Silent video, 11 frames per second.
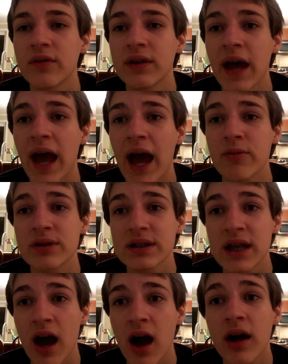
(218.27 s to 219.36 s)
that I was
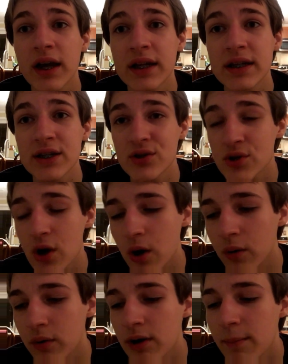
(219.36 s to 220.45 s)
young and didn't
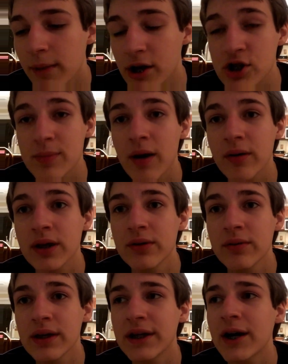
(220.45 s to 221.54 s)
know much about
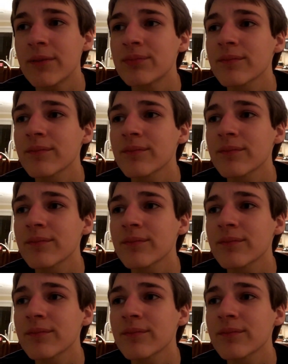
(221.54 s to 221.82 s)
Yu-Gi-Oh!